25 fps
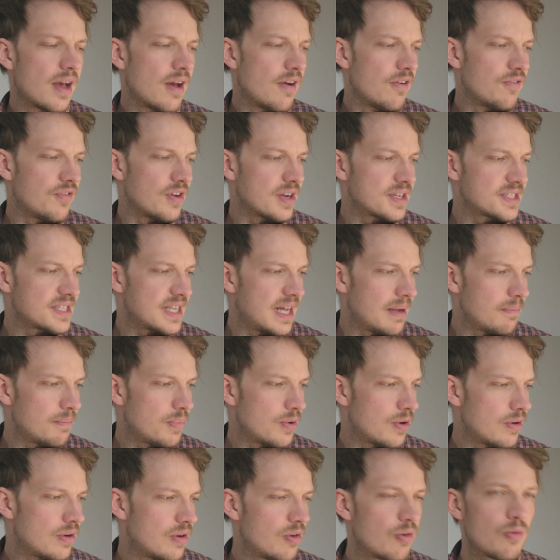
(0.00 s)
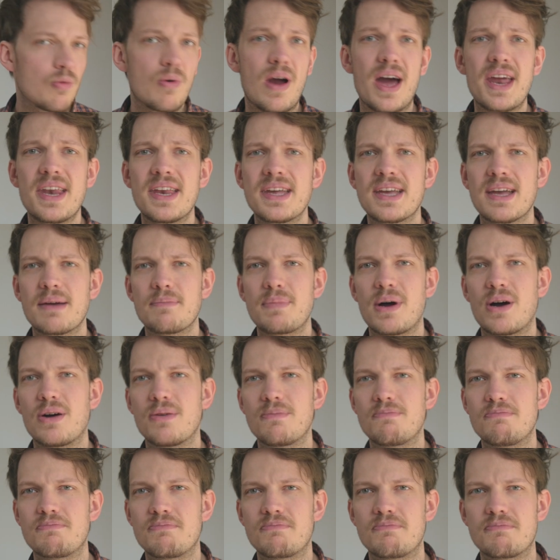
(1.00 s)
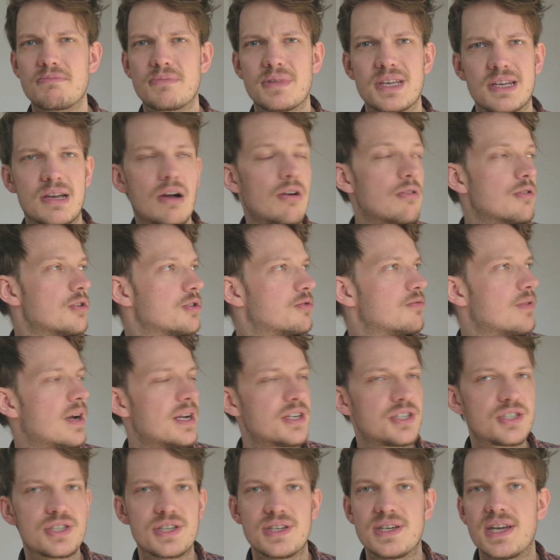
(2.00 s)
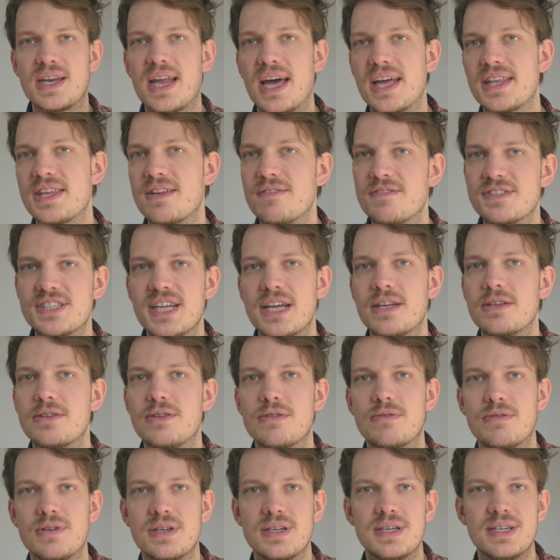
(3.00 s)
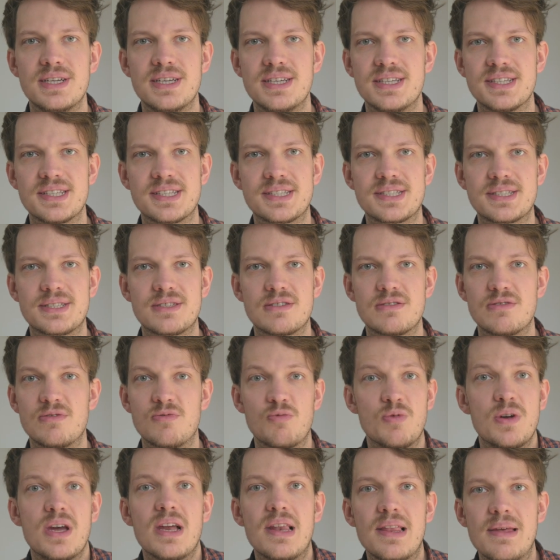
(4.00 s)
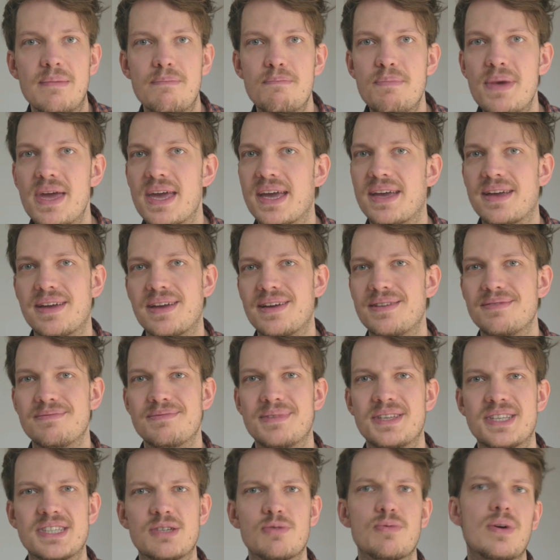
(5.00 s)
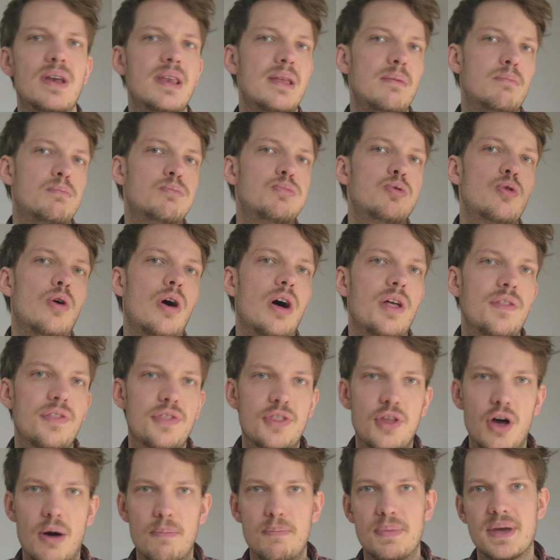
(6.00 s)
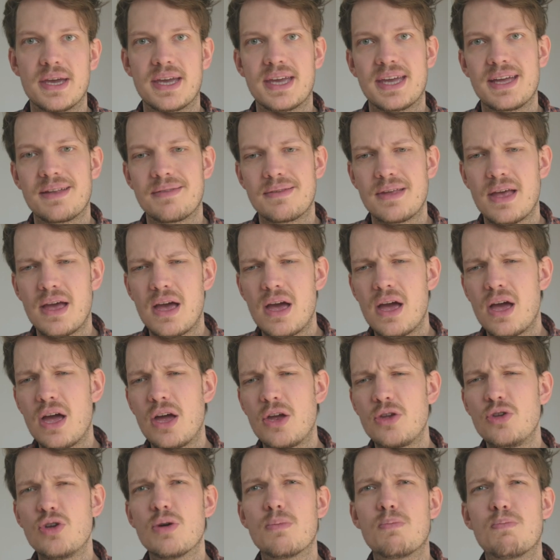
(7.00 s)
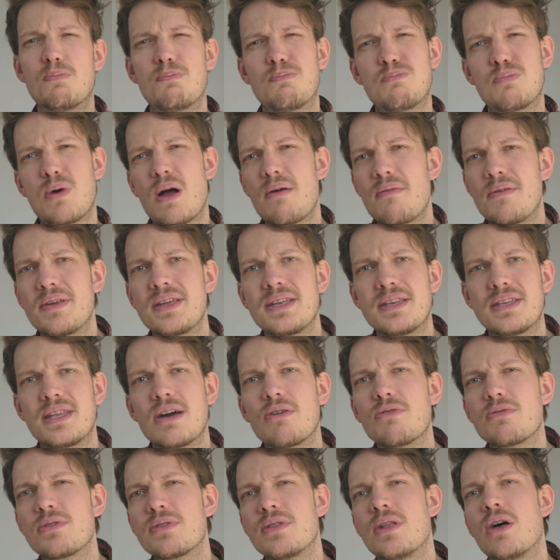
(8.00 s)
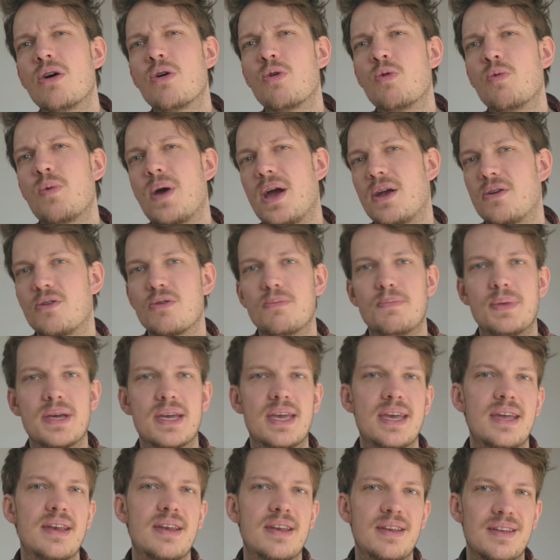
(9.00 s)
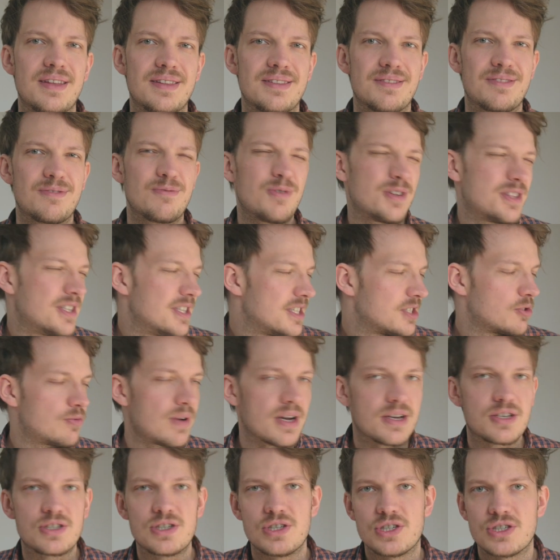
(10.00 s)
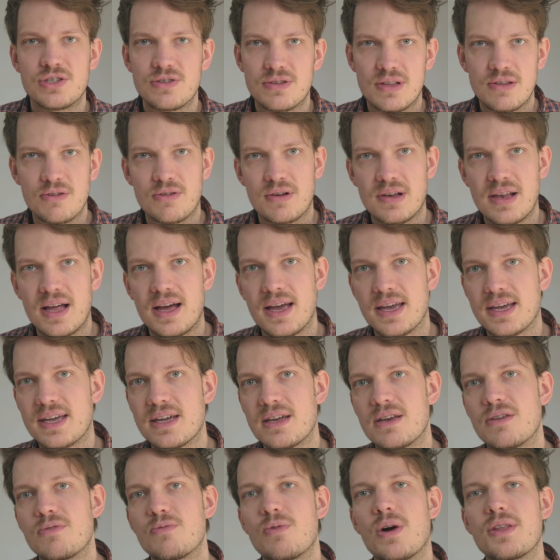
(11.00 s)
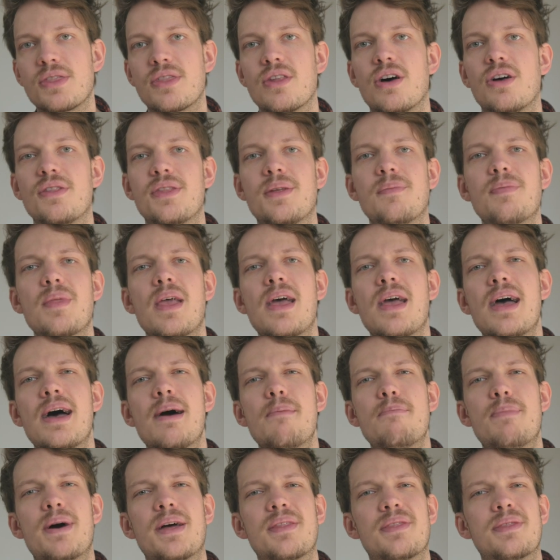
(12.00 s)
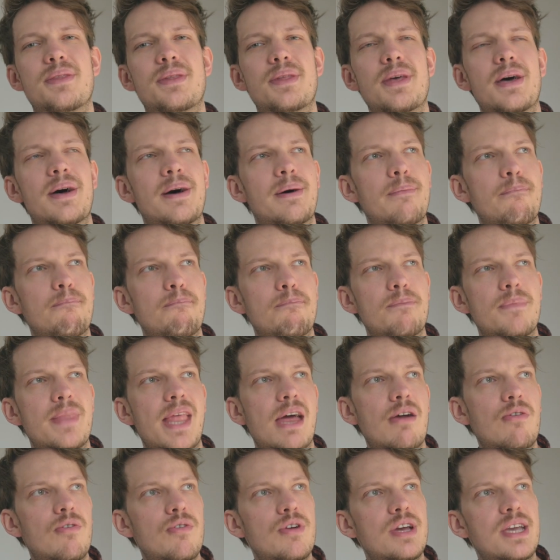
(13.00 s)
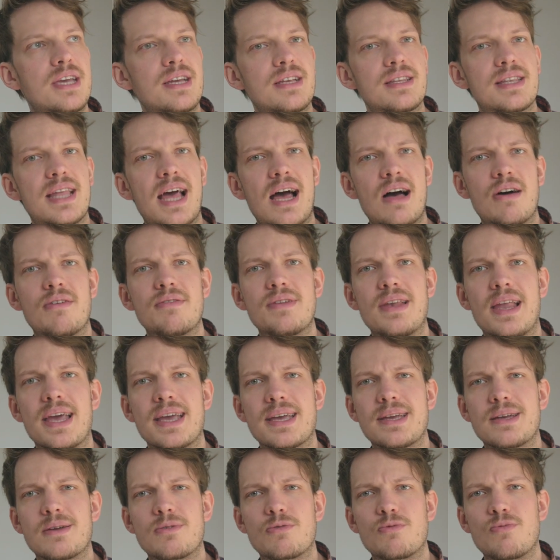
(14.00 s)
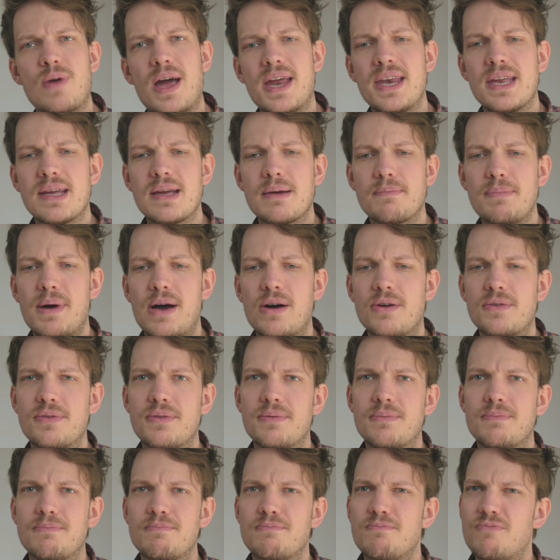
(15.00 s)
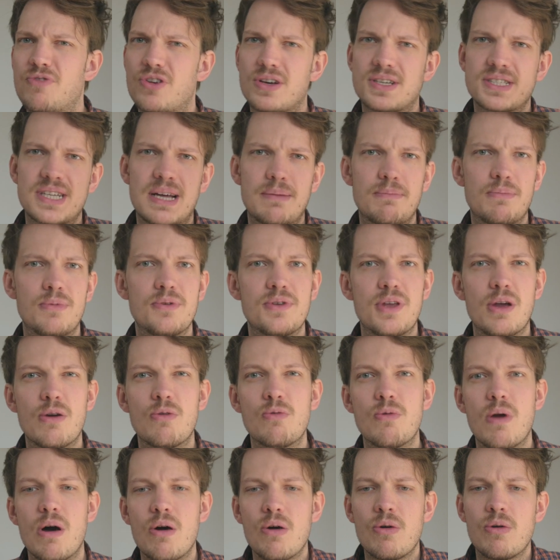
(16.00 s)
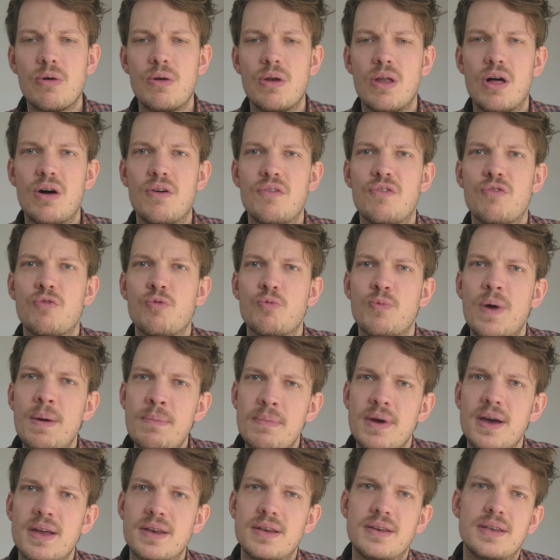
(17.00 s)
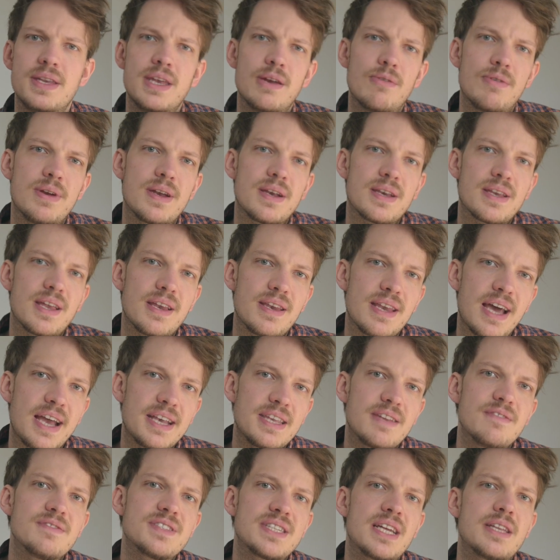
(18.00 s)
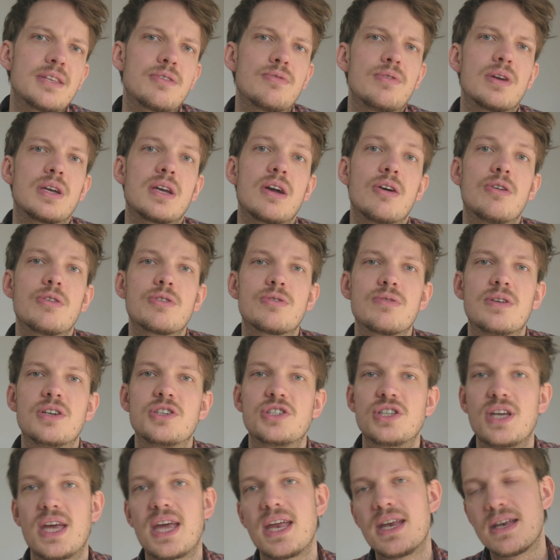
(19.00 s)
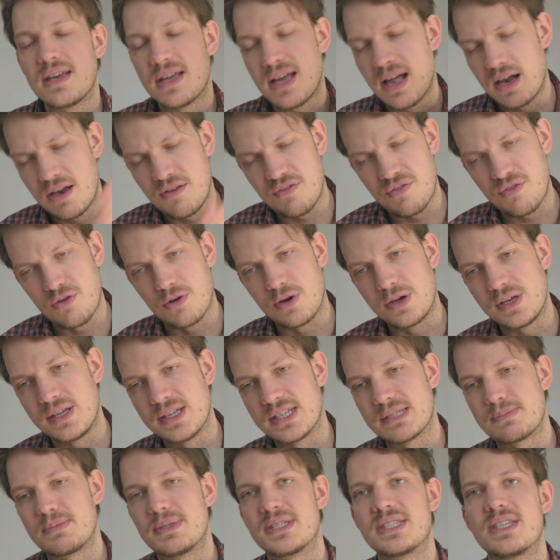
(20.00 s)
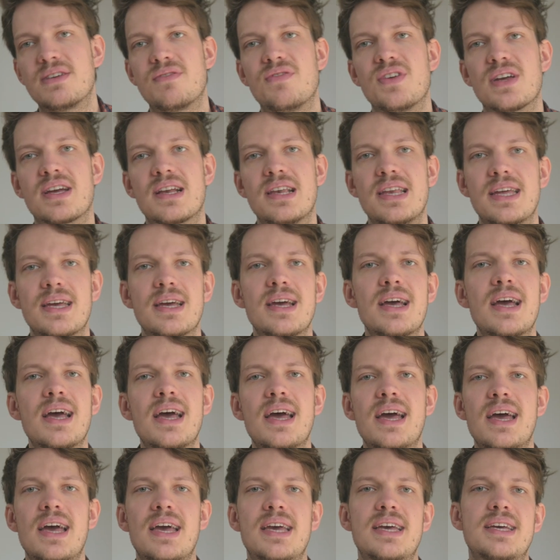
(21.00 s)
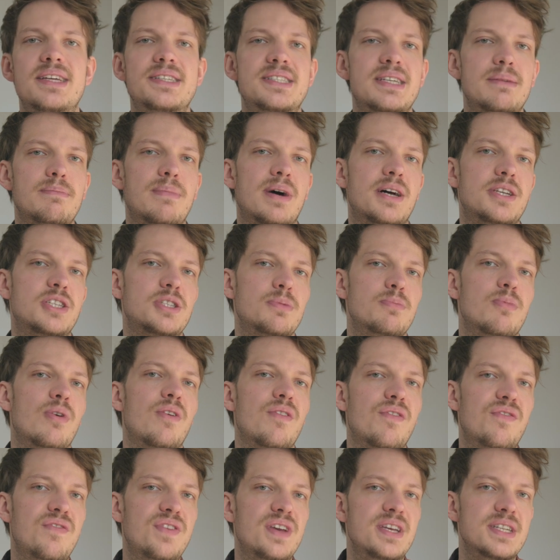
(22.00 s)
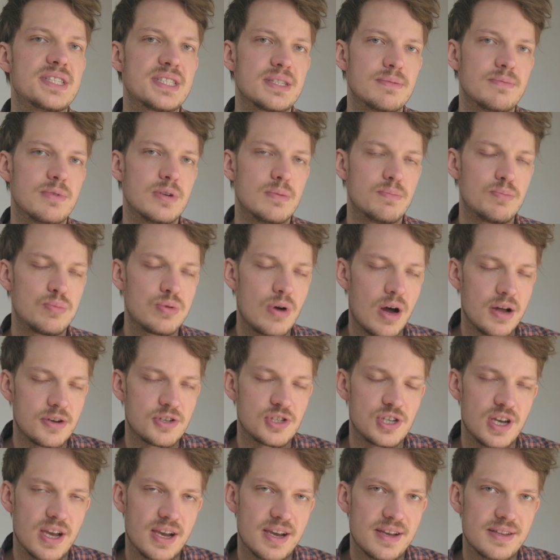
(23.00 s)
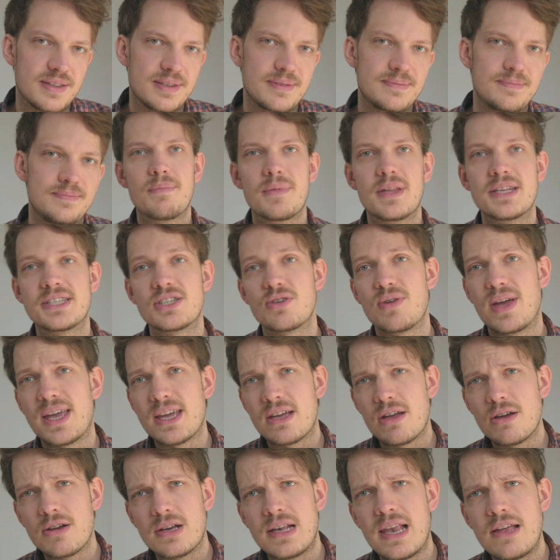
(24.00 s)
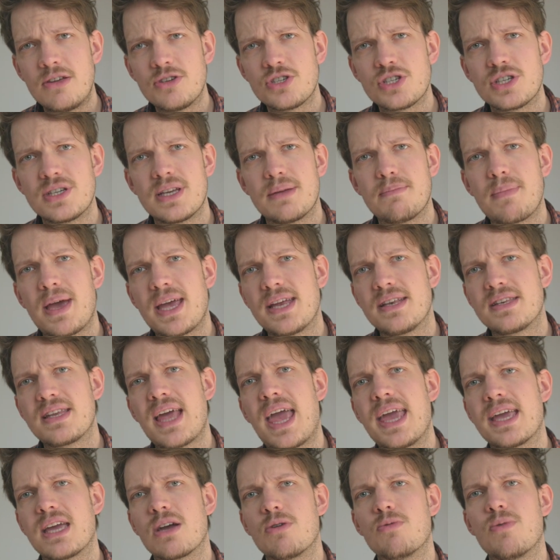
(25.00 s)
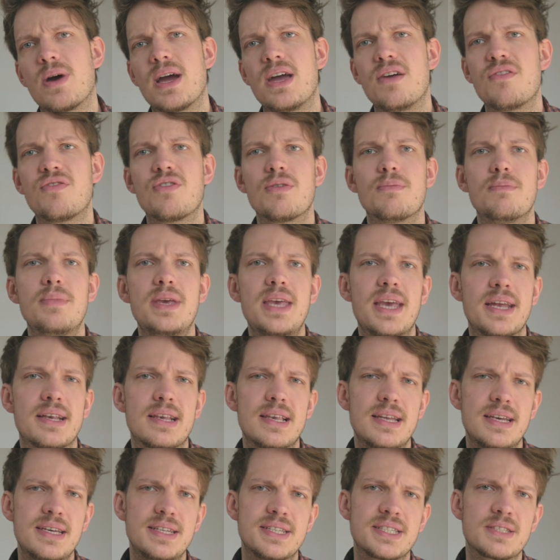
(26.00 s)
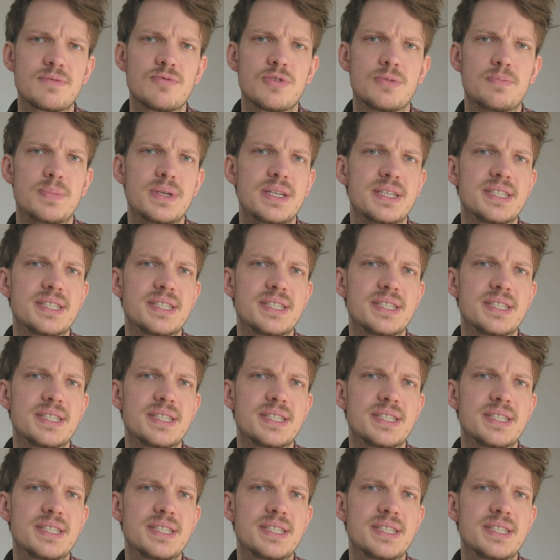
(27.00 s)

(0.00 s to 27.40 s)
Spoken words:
For example, writing about the gold rush in the 19th century is really big, and it's a really broad topic, and you probably don't know where to begin and what the structure should look like and whatnot. But narrowing down, like writing about, for example, the role of women during the 19th century gold rush in California specifically, is a much more feasible project. So in conclusion, the main takeaway for me at least would be